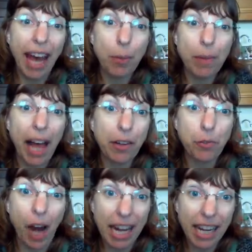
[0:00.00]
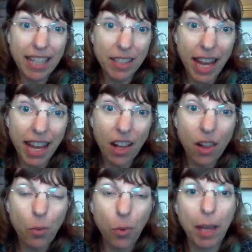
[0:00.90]
had a Black Friday sale.
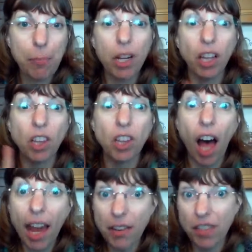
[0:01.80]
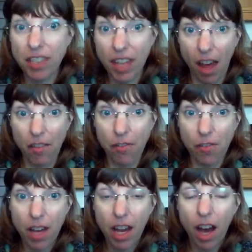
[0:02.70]
They had a lot of stuff
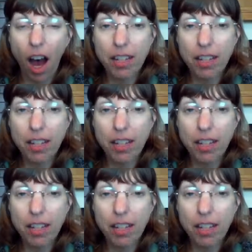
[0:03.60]
on